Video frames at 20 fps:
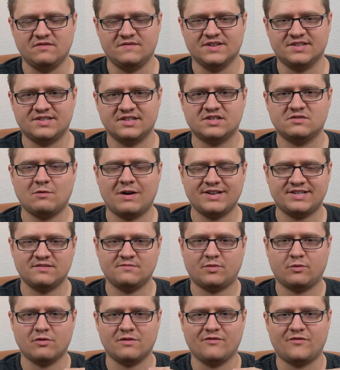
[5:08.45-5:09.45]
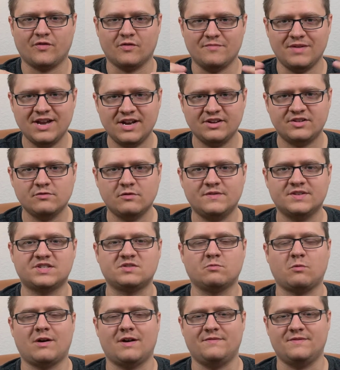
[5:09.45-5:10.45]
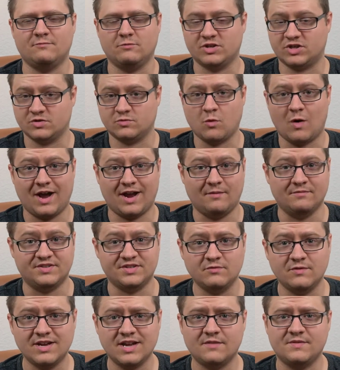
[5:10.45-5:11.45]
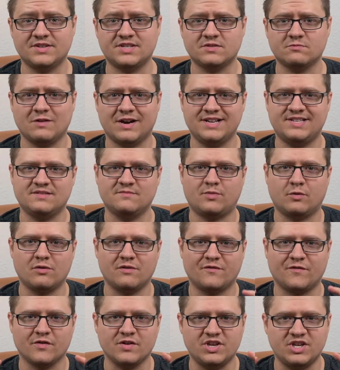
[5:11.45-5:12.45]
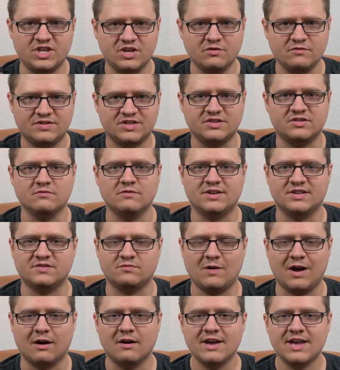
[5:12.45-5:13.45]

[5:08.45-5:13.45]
This is why it's important for me to do it. This is which is why I'm doing it. This is why it's important for you to do it as well.